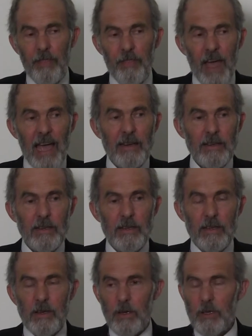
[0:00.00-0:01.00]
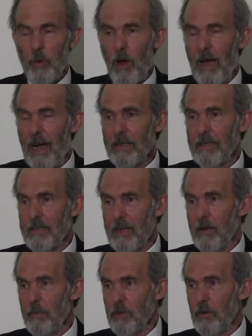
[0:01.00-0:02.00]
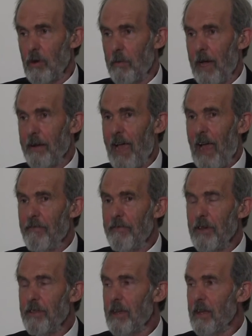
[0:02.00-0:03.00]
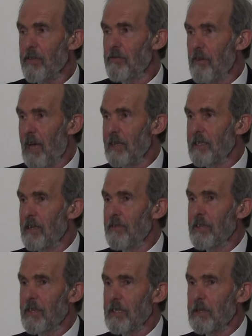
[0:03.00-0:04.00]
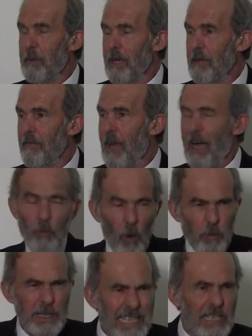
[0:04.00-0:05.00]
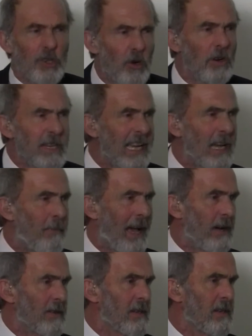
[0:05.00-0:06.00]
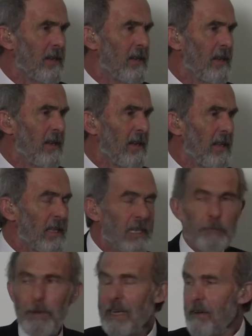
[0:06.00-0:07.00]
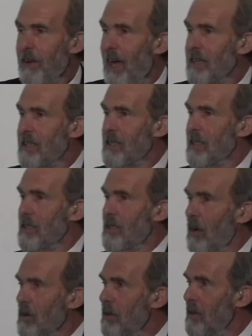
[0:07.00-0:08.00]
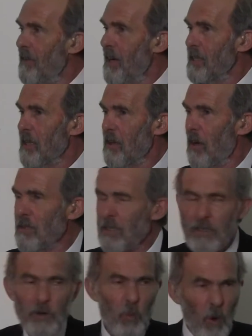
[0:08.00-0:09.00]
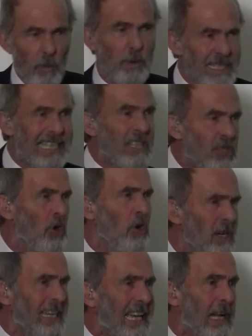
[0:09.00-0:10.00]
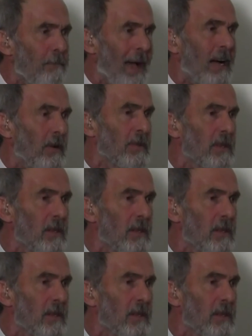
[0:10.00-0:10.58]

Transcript: That is what Einstein was all about. Everything is relative to the speed of light. What was he talking about? The speed of light is the sole universal constant. What was he talking about?